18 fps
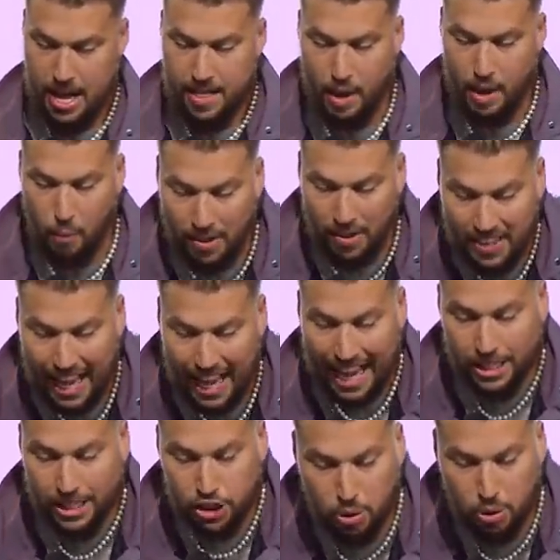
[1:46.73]
that what the
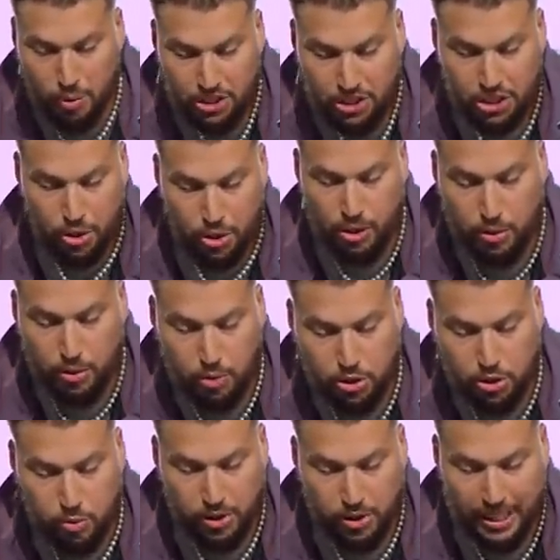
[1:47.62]
angel was doing
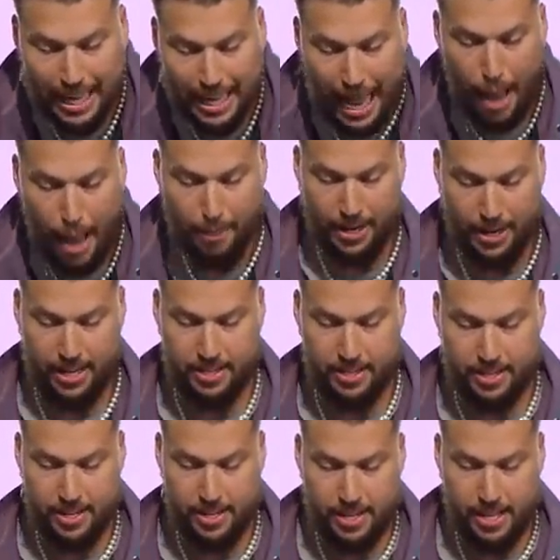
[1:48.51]
was really happening.
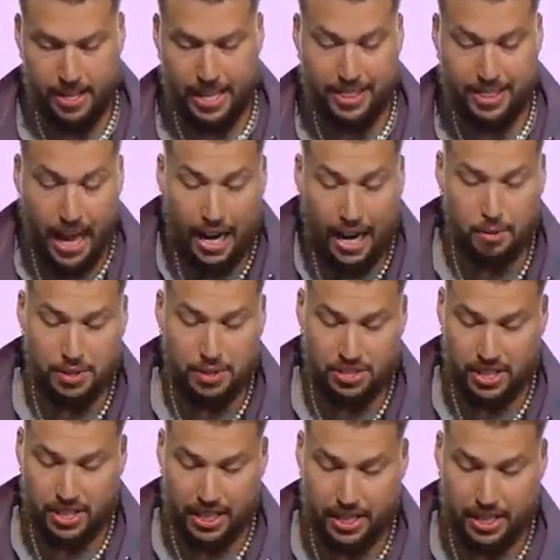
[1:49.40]
He thought he was
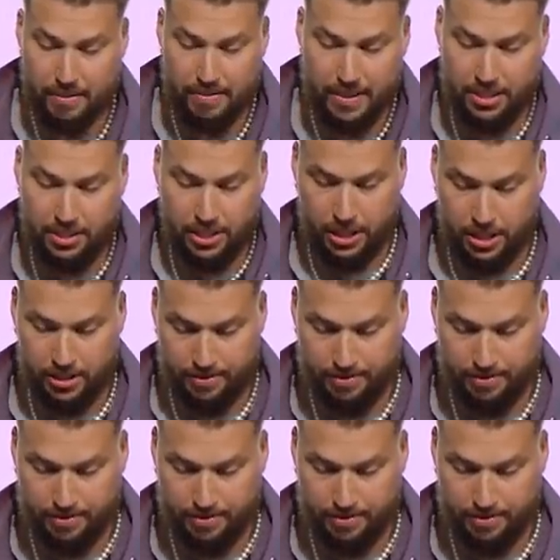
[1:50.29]
seeing a vision.